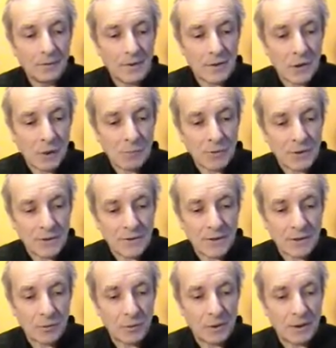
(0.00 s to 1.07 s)
These objects
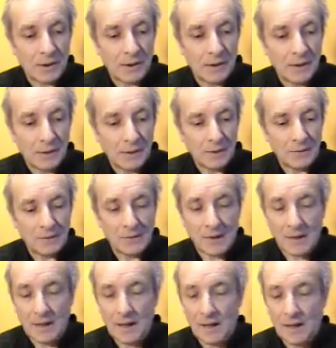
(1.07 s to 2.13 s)
that we
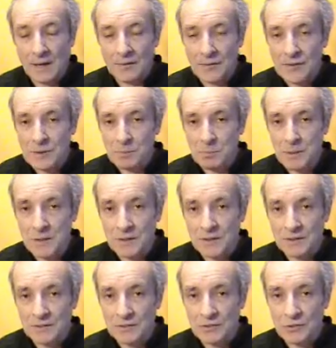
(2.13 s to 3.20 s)
say are
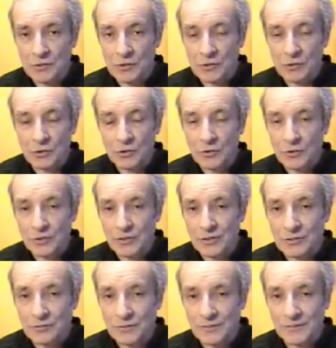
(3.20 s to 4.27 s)
experienced through the
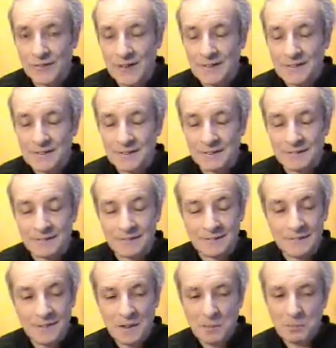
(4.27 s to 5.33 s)
different senses,
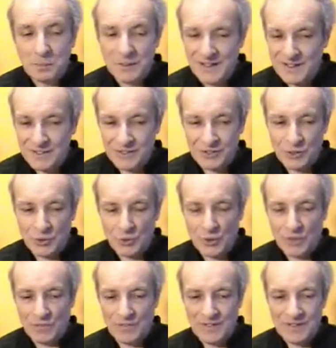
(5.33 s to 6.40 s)
but that's the
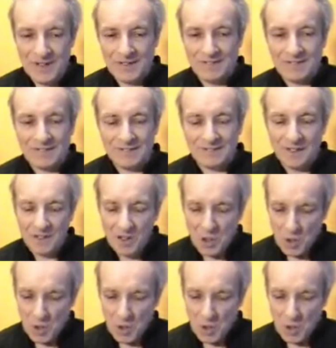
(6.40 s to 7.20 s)
story of the senses.